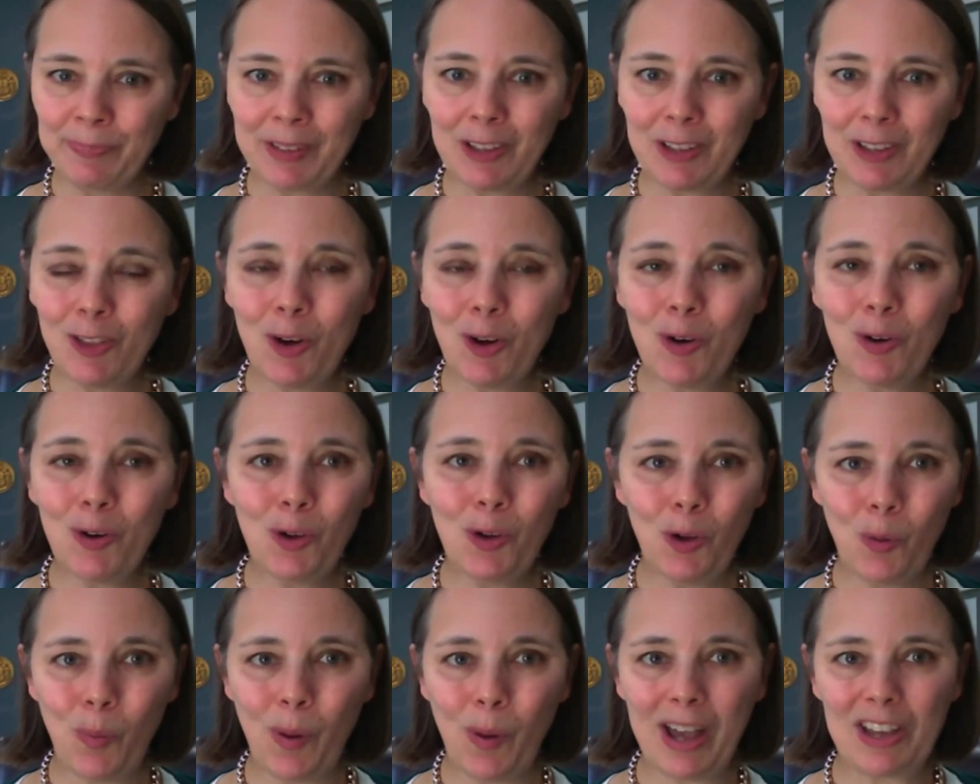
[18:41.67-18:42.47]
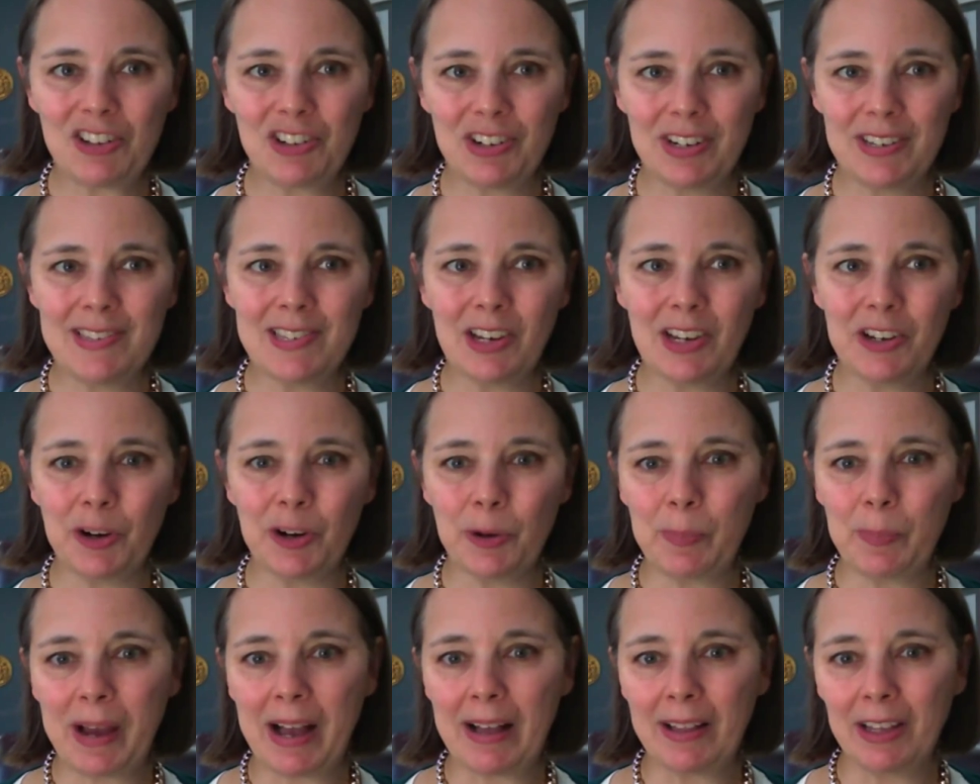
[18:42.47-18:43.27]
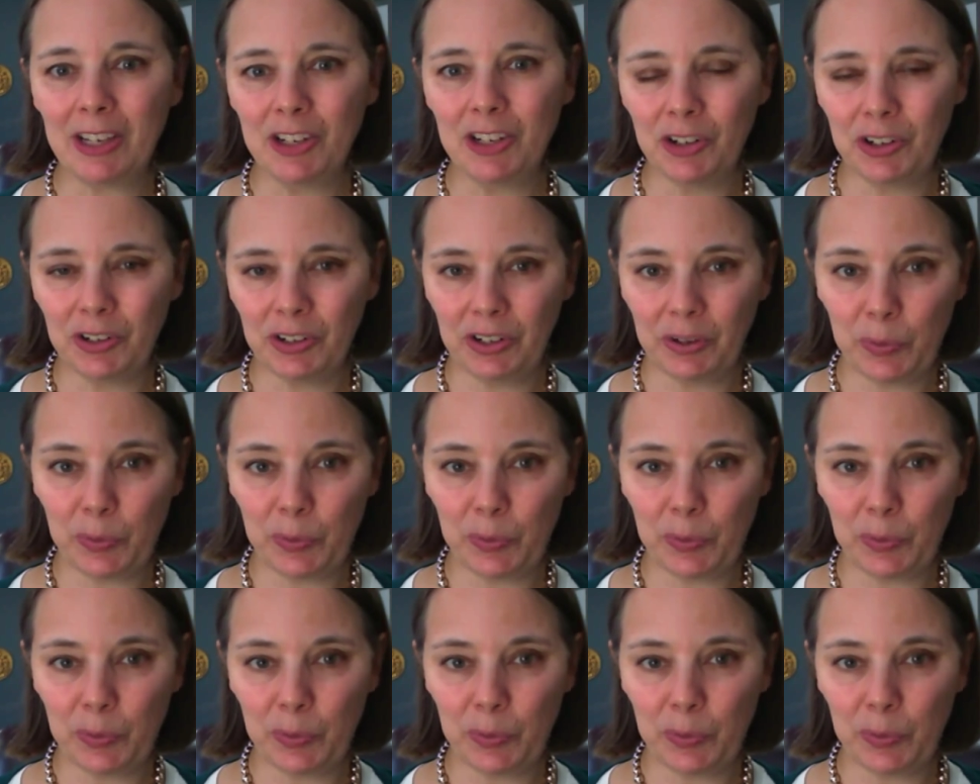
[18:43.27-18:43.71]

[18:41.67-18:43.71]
local questions on your ballot, you're